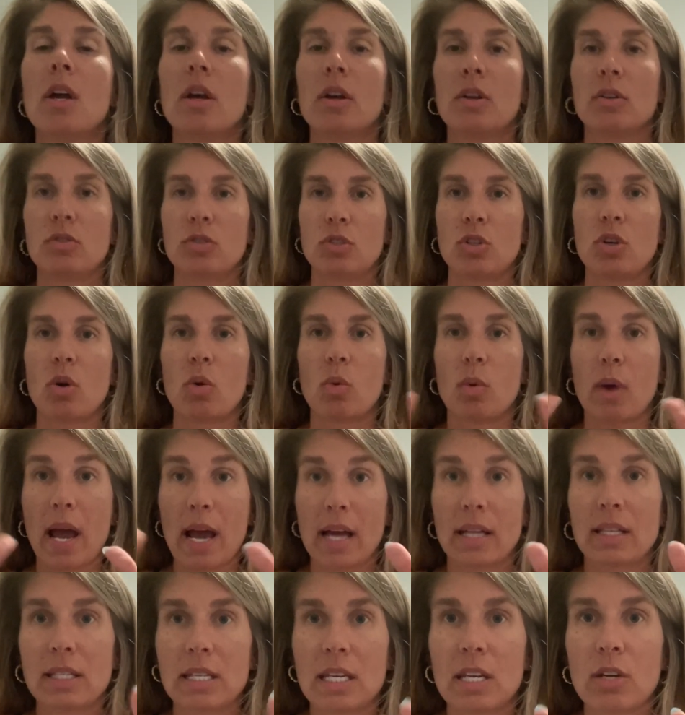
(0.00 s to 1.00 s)
so
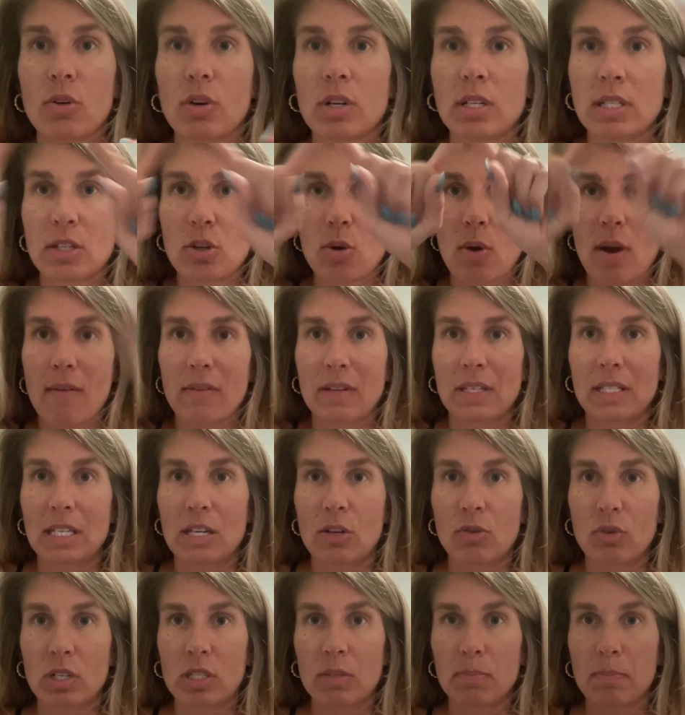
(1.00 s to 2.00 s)
at Secrets, you have a
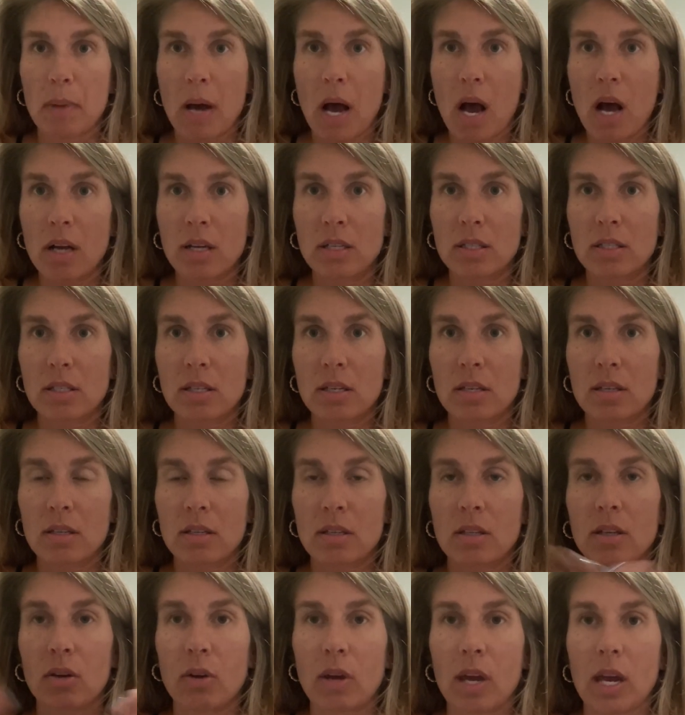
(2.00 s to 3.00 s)
Secrets box.
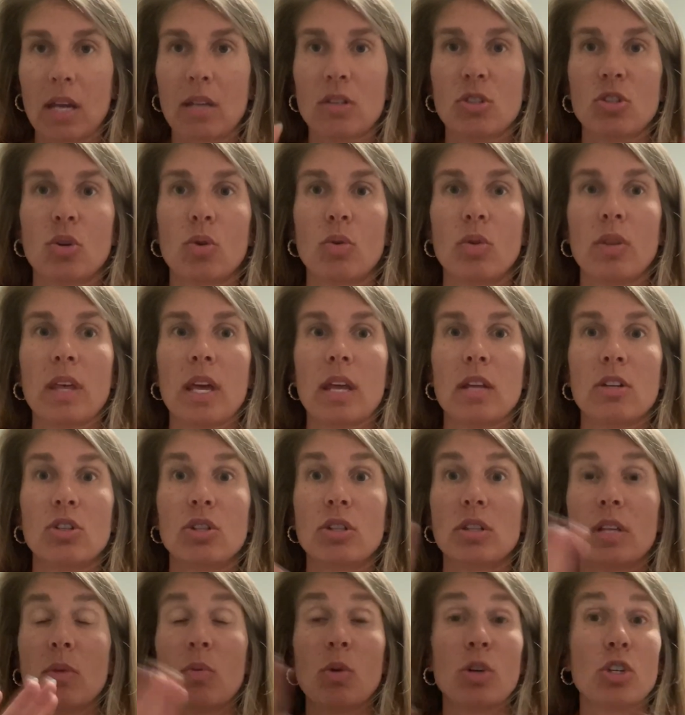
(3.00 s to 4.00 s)
Okay. So
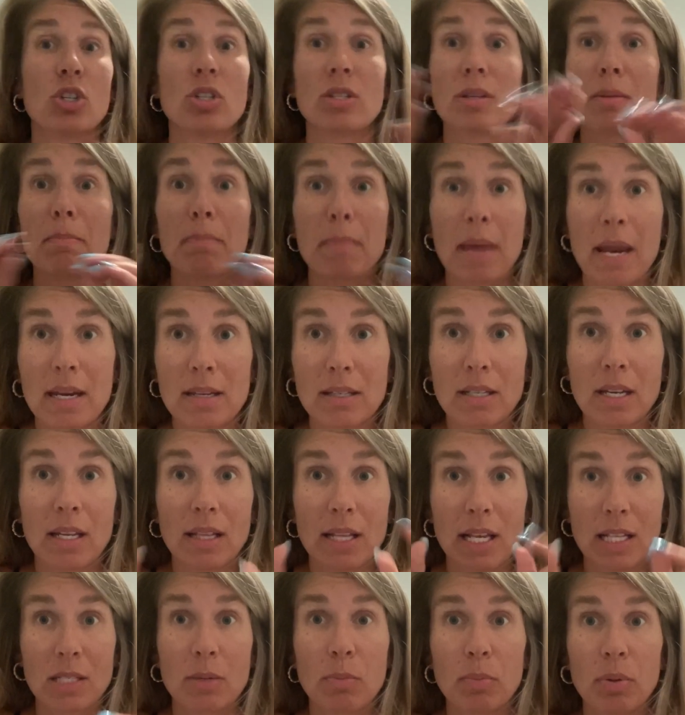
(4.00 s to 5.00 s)
which is amazing.
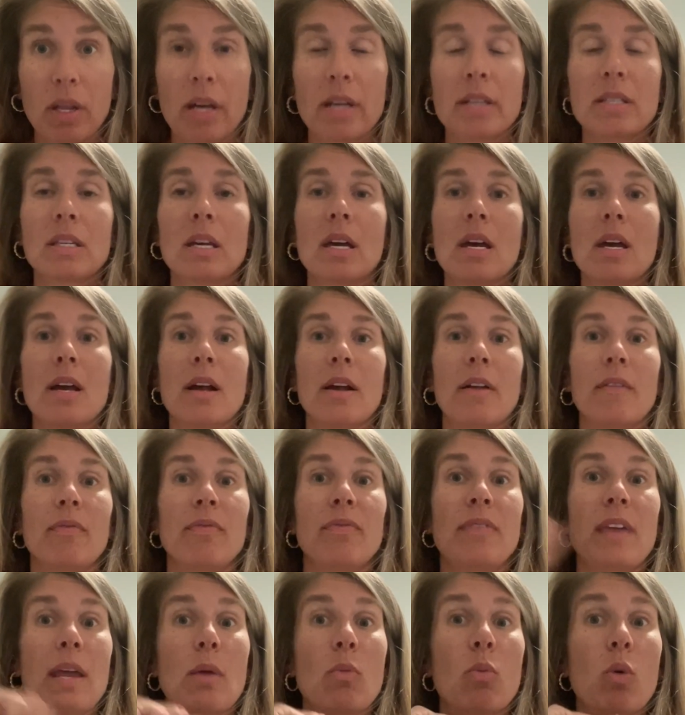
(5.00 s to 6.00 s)
That's a plus.
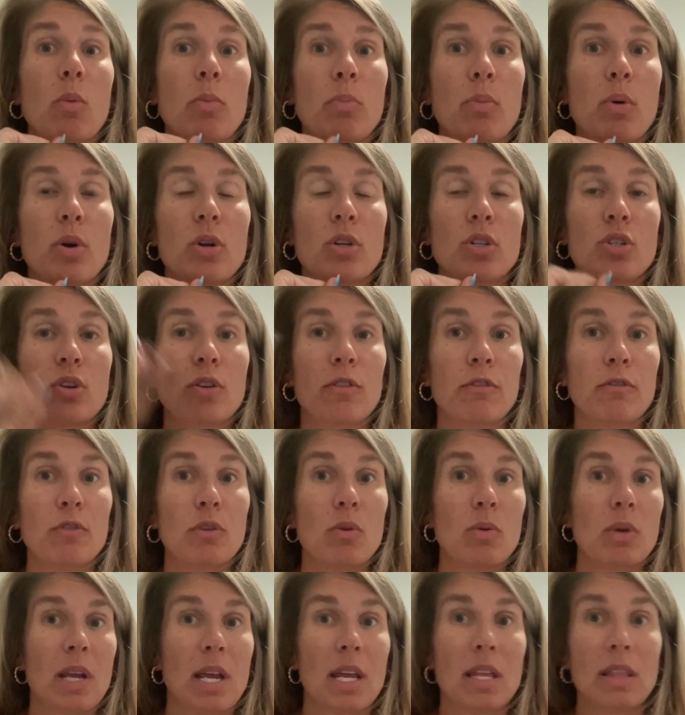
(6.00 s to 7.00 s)
They will put your
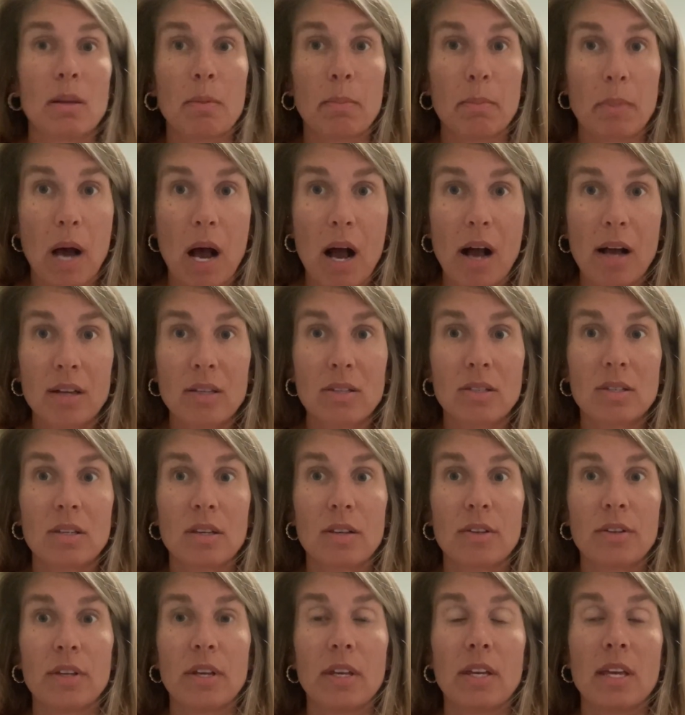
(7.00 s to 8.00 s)
food in the box.
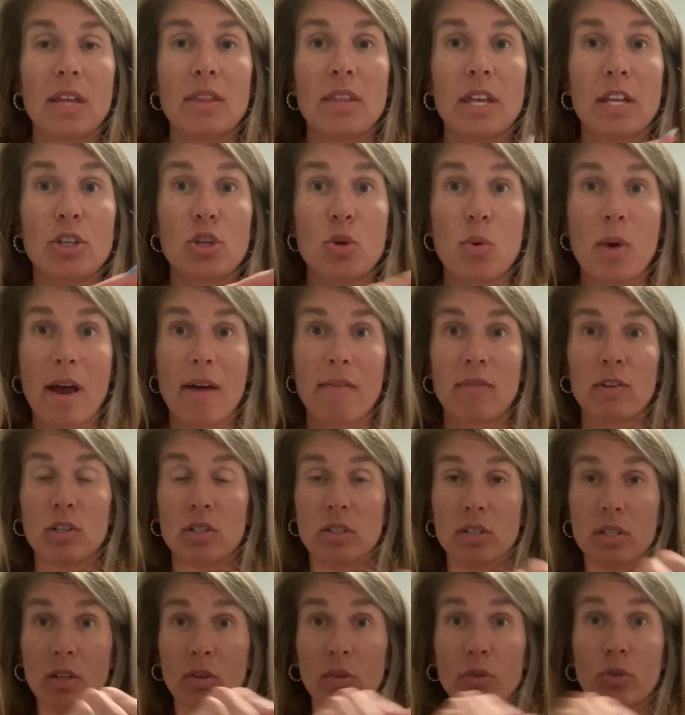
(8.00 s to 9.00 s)
And then you have a
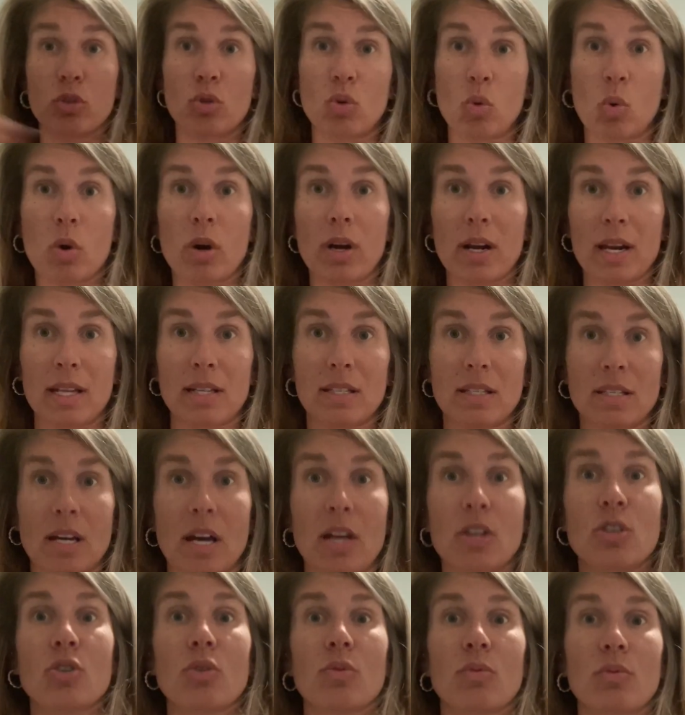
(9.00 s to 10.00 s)
little door
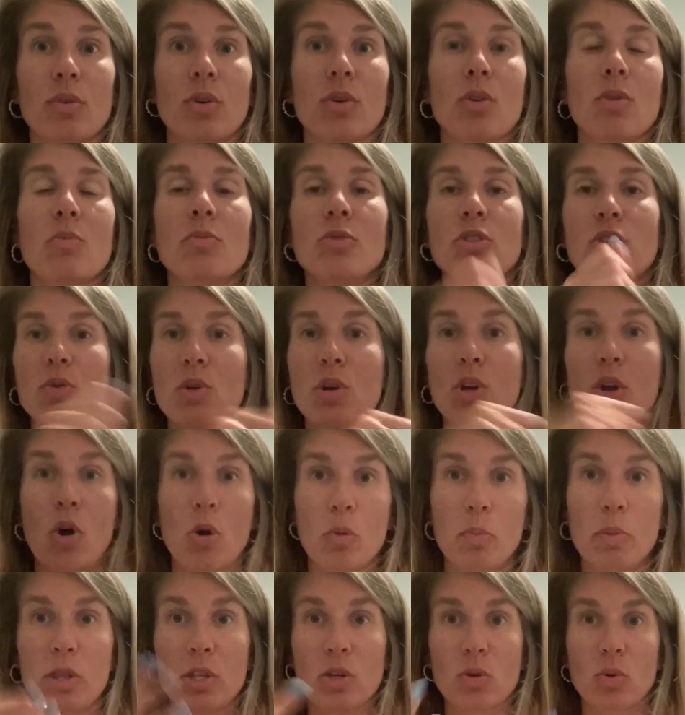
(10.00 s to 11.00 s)
inside your room so you can
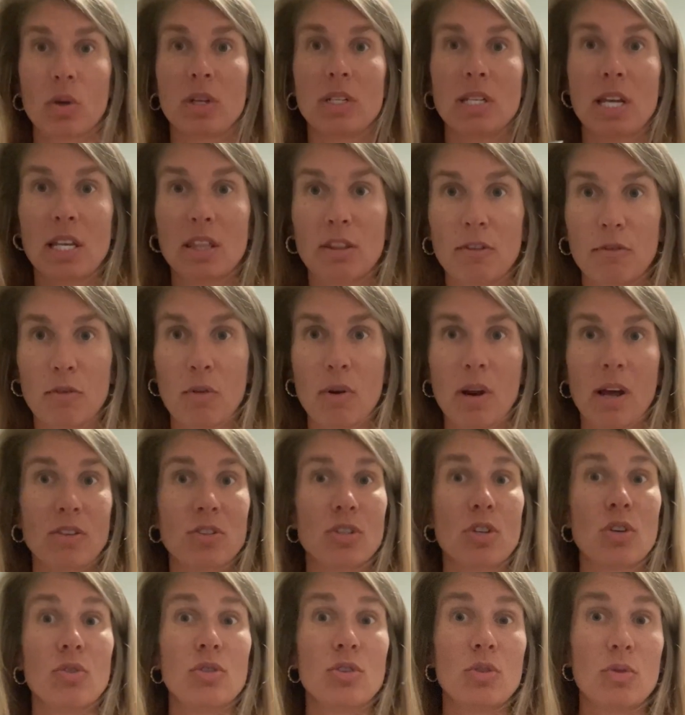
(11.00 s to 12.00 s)
open the door and take the food out,
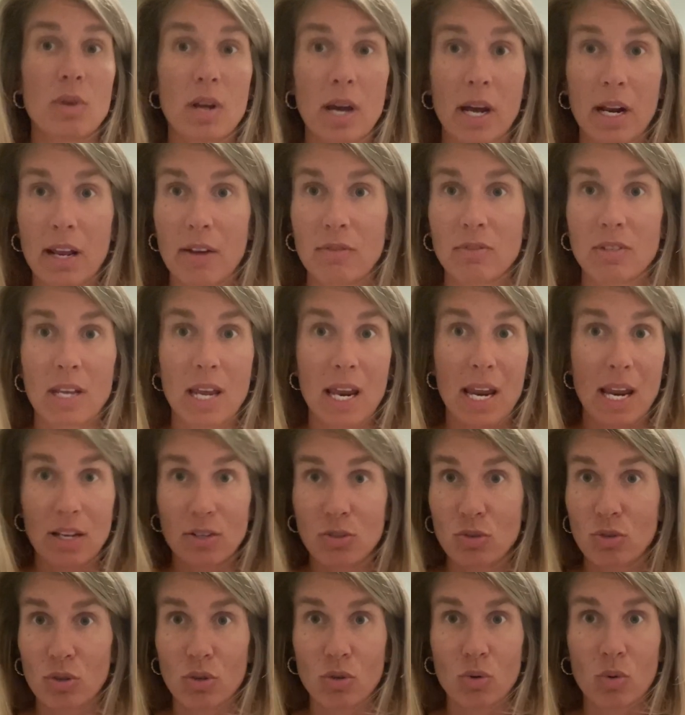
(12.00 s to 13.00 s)
so you do not have to
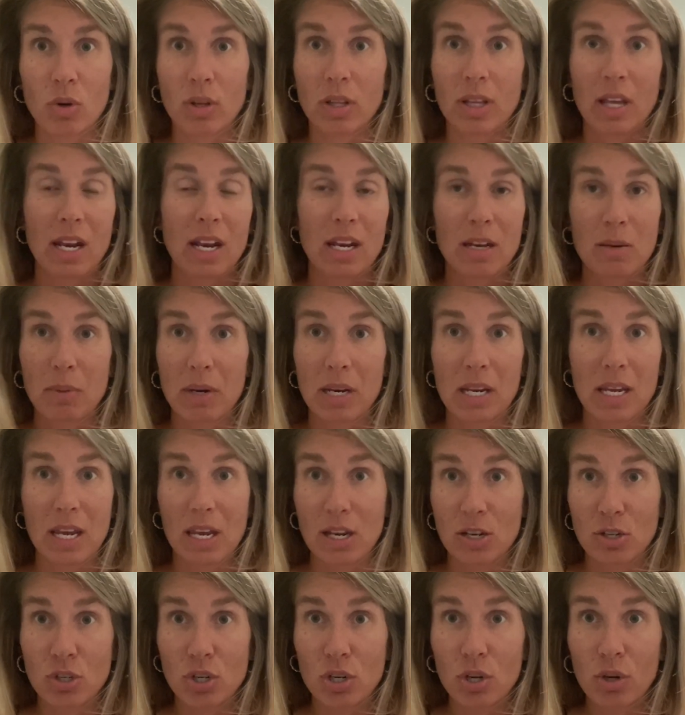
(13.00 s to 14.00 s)
answer the door and let anybody
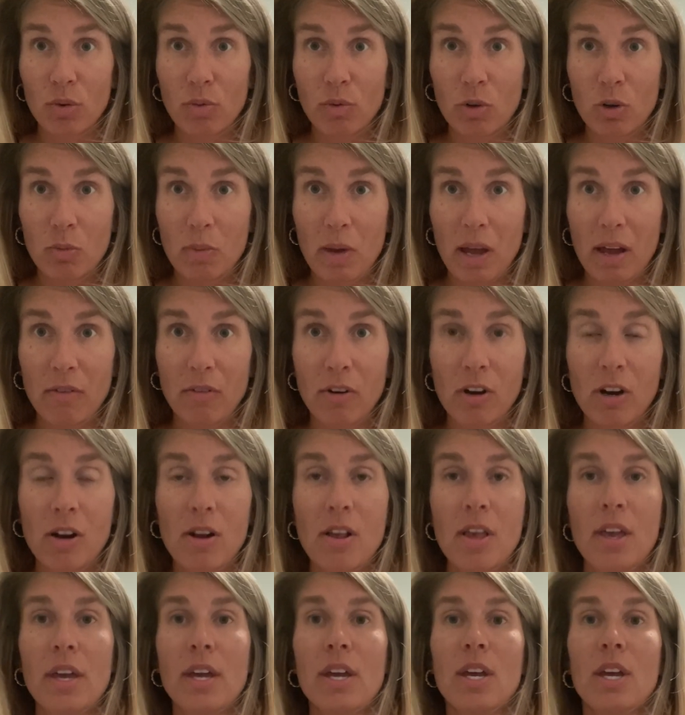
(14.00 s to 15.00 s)
into your room ever.
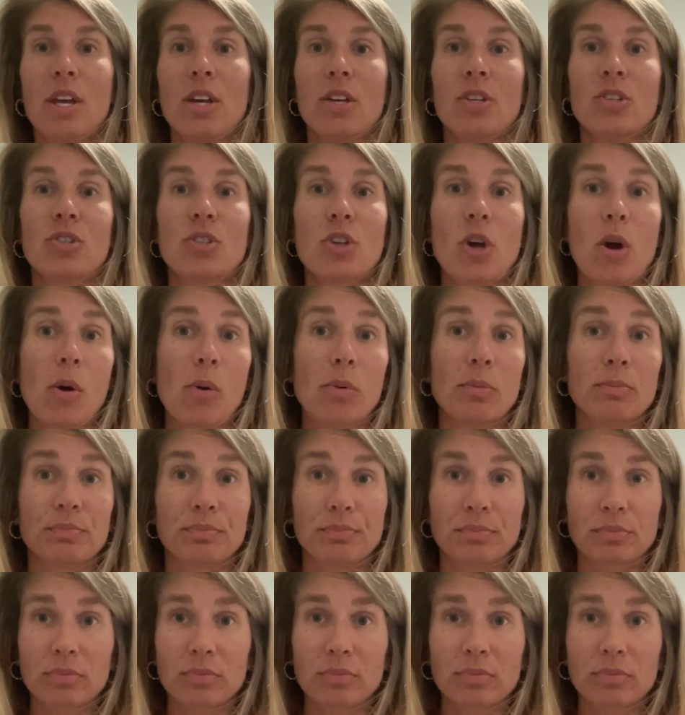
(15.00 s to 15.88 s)
So